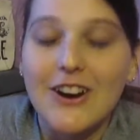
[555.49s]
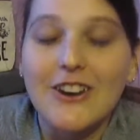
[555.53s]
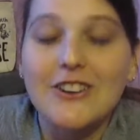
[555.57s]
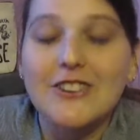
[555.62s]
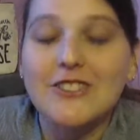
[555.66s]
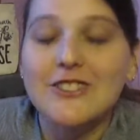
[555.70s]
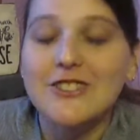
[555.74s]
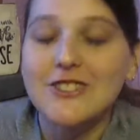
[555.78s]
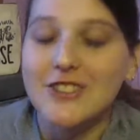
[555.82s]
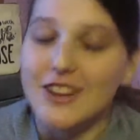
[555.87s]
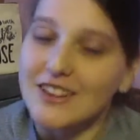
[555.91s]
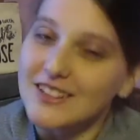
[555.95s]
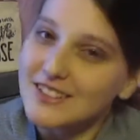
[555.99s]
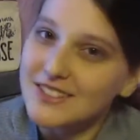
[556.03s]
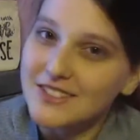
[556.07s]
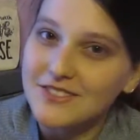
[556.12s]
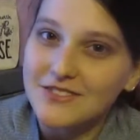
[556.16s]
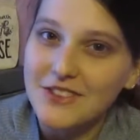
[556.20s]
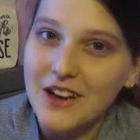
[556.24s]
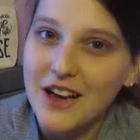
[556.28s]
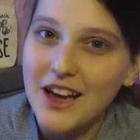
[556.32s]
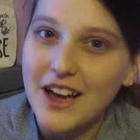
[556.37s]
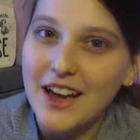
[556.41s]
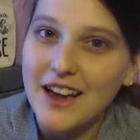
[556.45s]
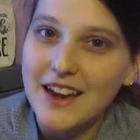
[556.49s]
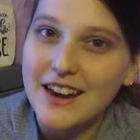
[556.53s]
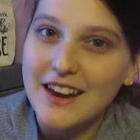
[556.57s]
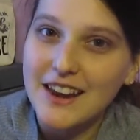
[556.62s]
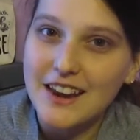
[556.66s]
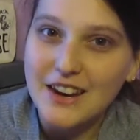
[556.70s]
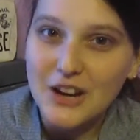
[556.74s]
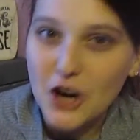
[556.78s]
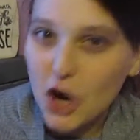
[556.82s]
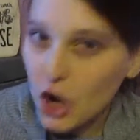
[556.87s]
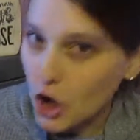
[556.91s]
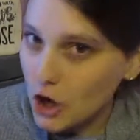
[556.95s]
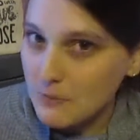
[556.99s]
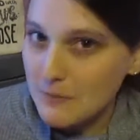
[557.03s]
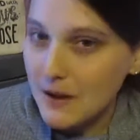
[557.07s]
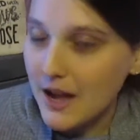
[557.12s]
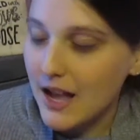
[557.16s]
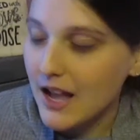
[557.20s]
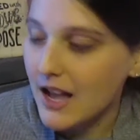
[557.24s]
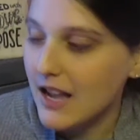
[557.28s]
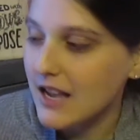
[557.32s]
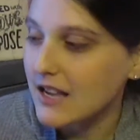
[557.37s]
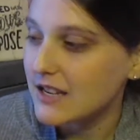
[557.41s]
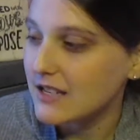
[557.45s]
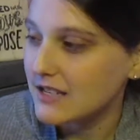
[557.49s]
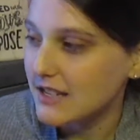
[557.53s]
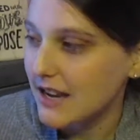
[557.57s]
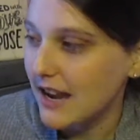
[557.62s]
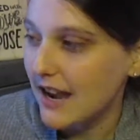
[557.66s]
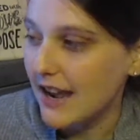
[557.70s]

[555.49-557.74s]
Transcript: are justified in her mind